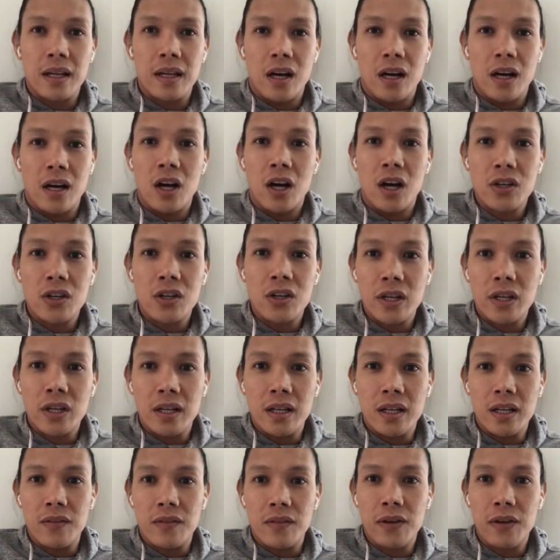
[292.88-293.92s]

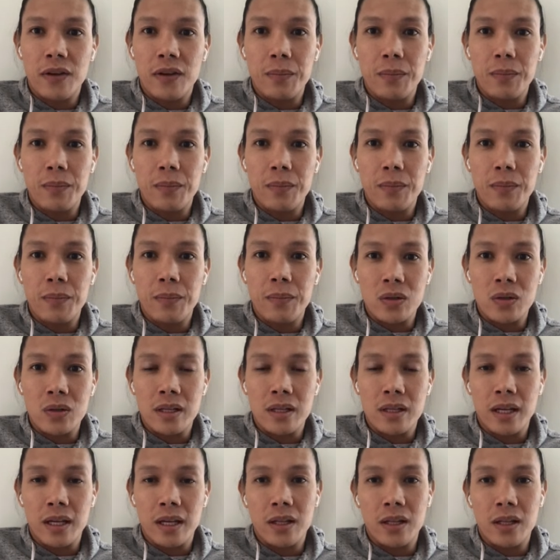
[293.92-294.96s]
100
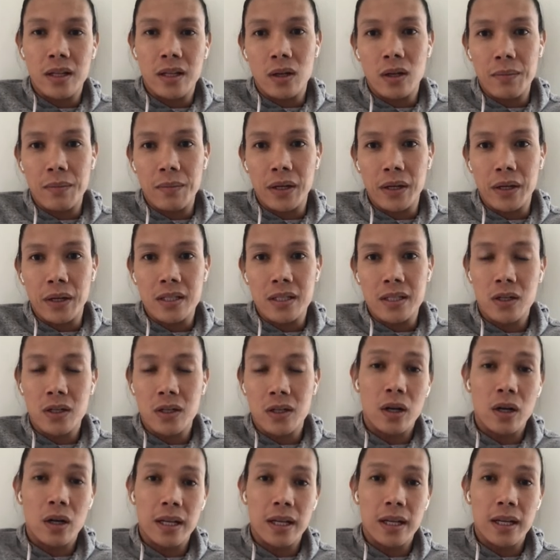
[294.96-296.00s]
Filipinos in the Olympics? You
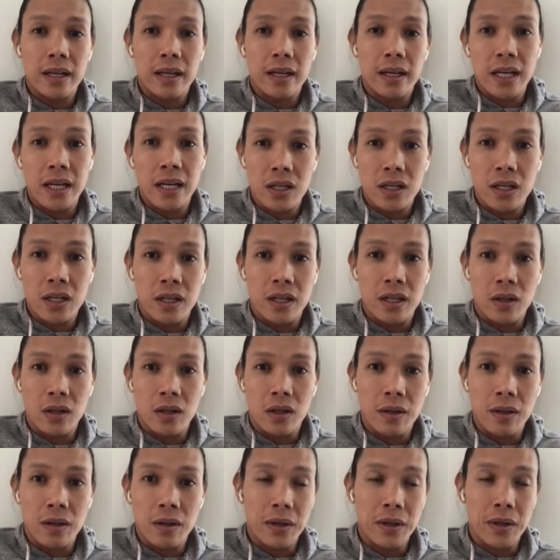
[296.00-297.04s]
know, our delegation in the
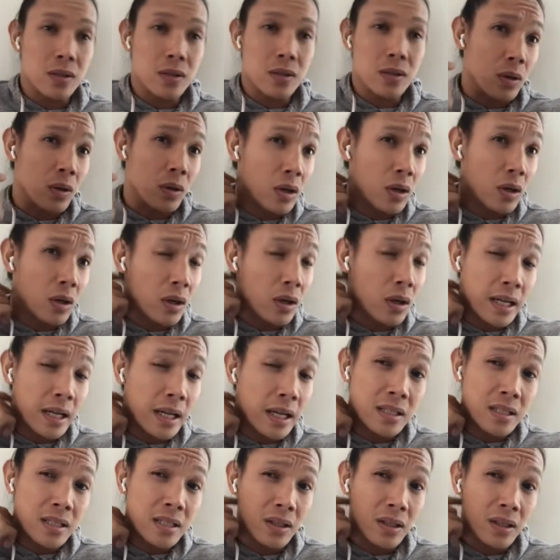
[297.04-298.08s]
Olympics were
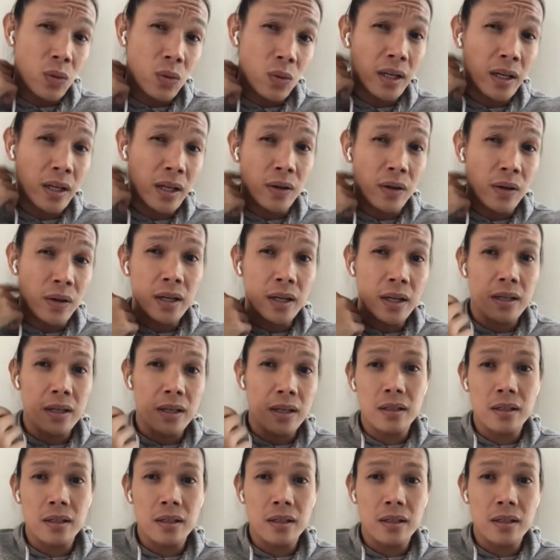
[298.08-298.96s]
less than 20, right?